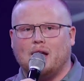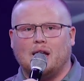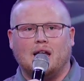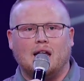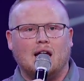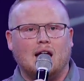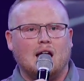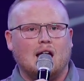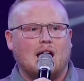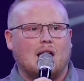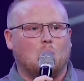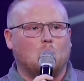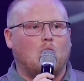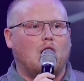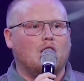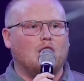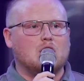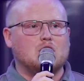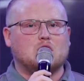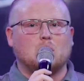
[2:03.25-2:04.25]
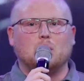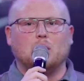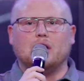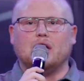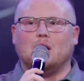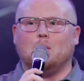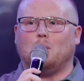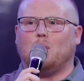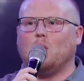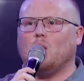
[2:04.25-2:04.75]
And, and while those are
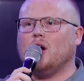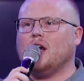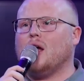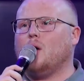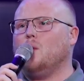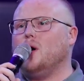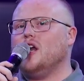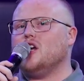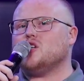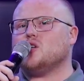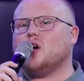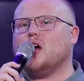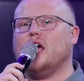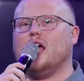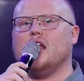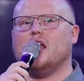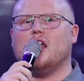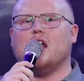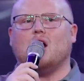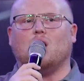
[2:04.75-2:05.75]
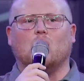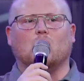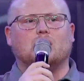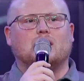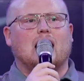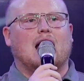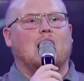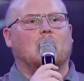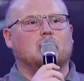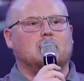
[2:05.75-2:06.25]
really important, I want to try and narrow
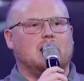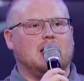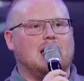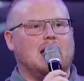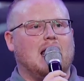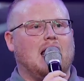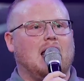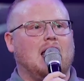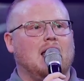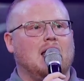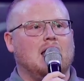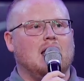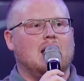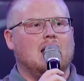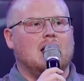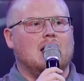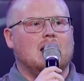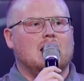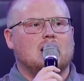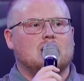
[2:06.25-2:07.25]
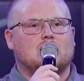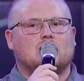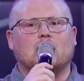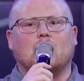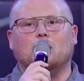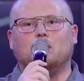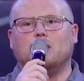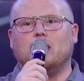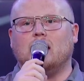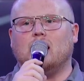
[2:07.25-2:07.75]
down today
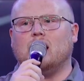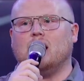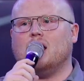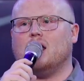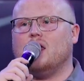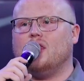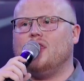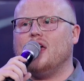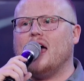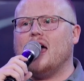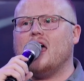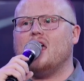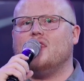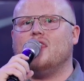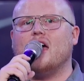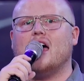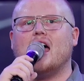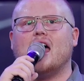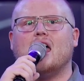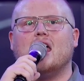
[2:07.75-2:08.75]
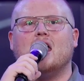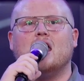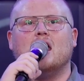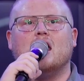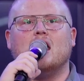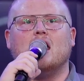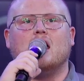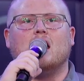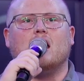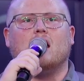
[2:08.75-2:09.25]
something that, that,
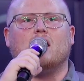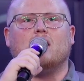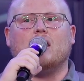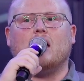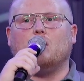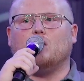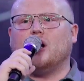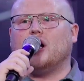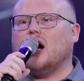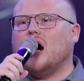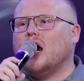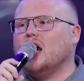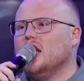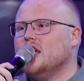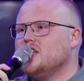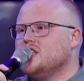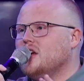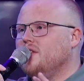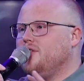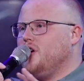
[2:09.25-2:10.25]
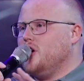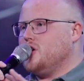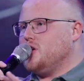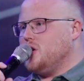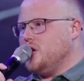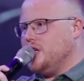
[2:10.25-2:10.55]
that regardless of your